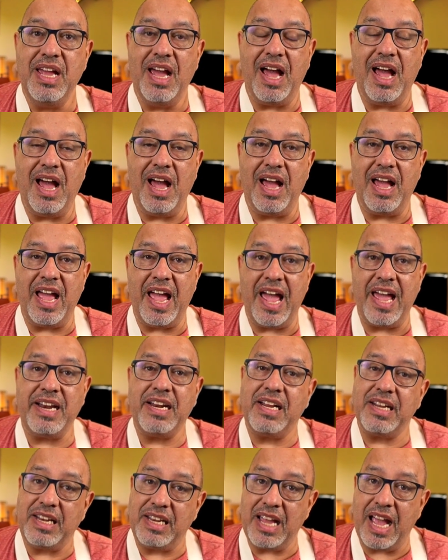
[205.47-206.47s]

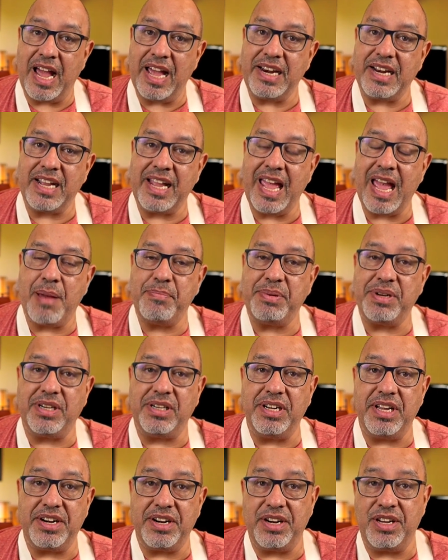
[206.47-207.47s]
add a capital
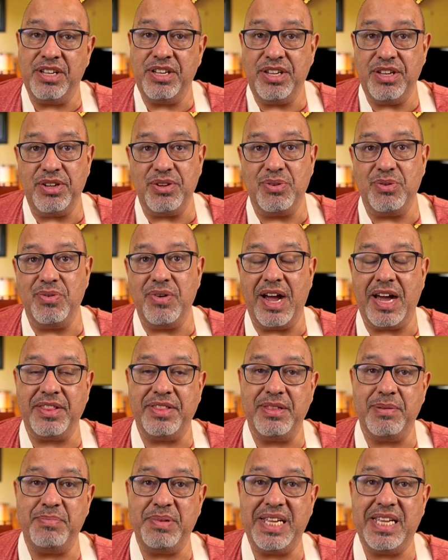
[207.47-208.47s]
letter Q at
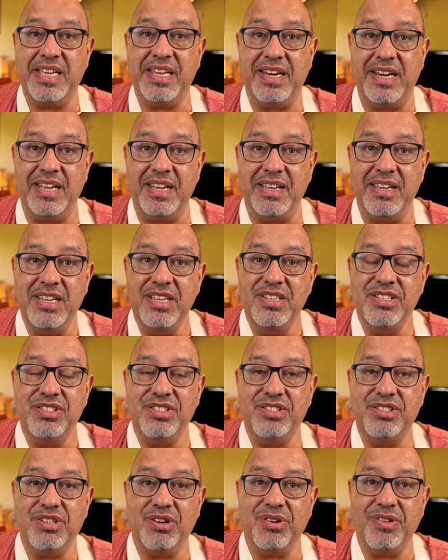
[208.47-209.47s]
the beginning
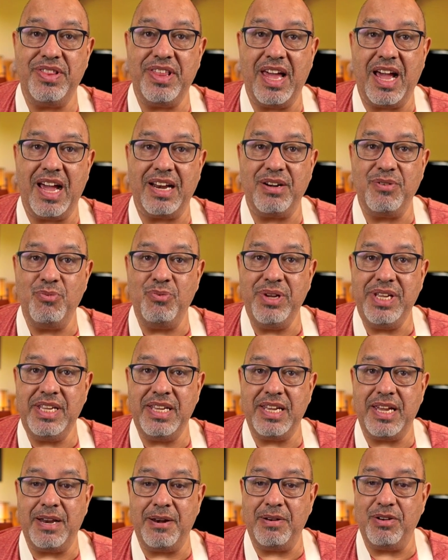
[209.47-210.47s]
so that we
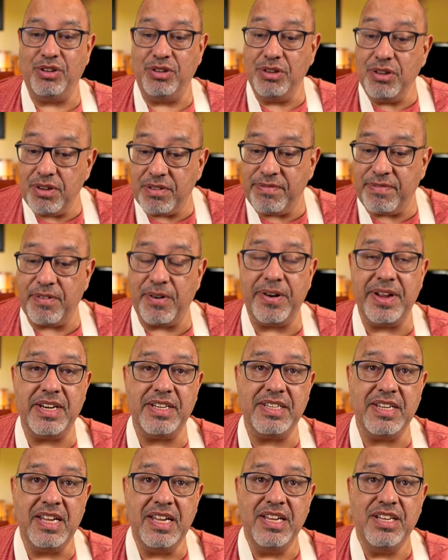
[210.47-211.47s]
can look for
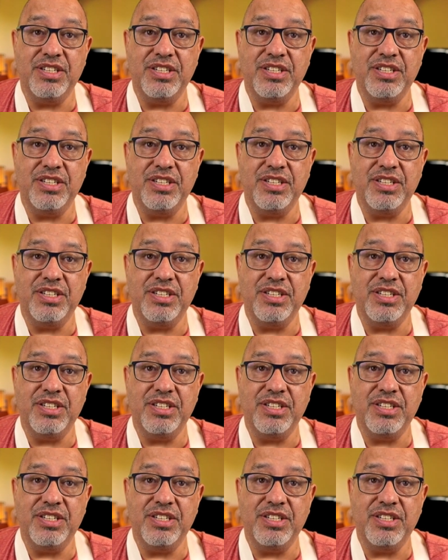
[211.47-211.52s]
it